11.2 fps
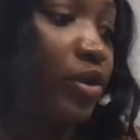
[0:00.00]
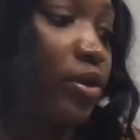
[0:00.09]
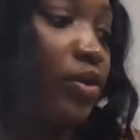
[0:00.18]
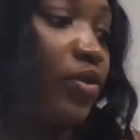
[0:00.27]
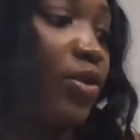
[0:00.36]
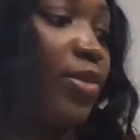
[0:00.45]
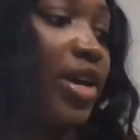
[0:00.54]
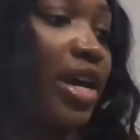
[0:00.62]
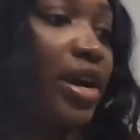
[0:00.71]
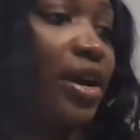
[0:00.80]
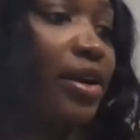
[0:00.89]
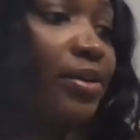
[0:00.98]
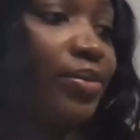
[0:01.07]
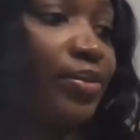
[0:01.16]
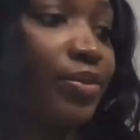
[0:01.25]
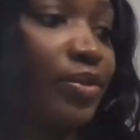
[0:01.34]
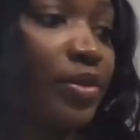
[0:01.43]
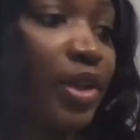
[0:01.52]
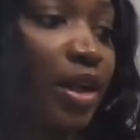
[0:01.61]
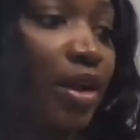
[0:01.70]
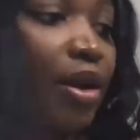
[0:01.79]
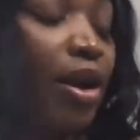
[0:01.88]
So from there,
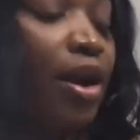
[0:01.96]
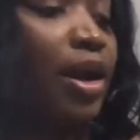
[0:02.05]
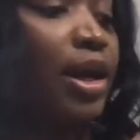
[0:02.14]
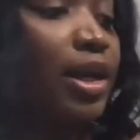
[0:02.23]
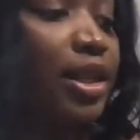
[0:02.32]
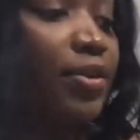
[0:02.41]
and